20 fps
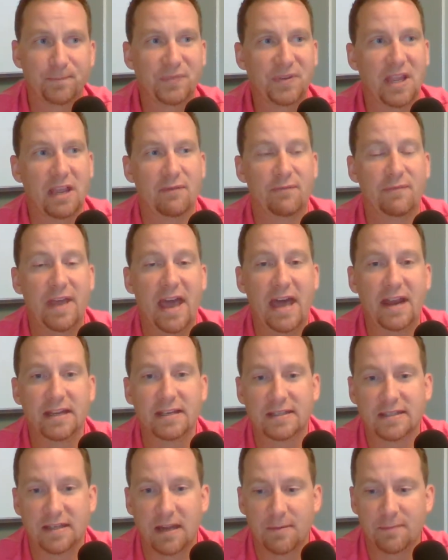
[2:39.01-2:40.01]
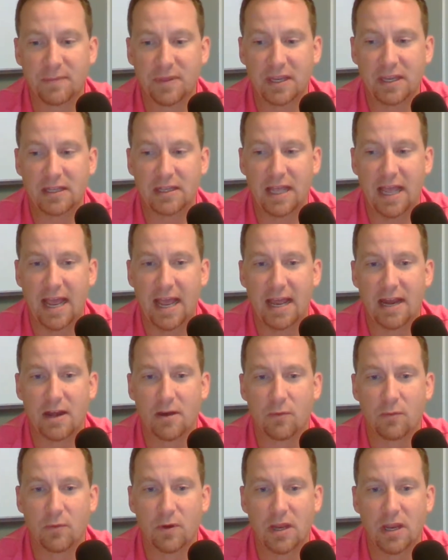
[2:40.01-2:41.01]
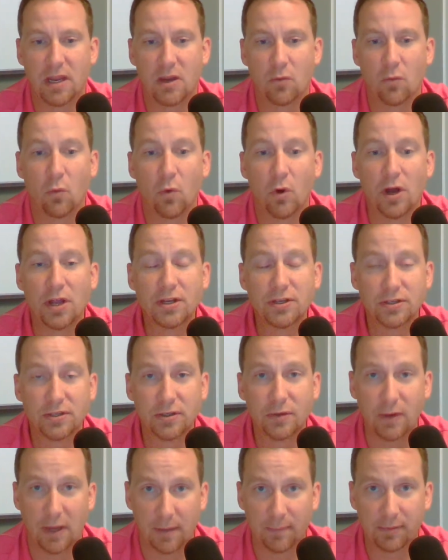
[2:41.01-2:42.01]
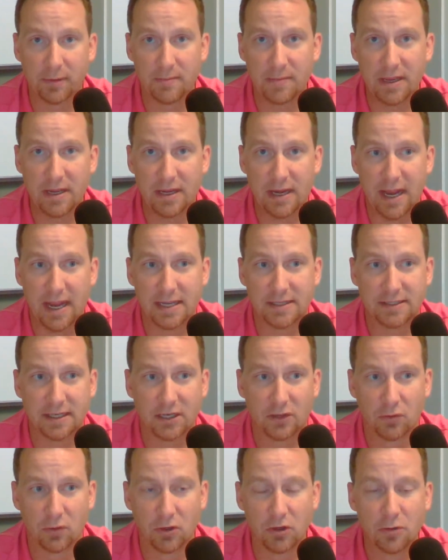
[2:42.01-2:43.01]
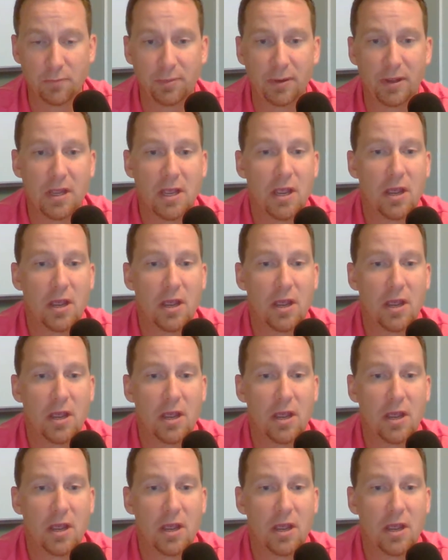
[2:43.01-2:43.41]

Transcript: If that is something that we want to implement as a group,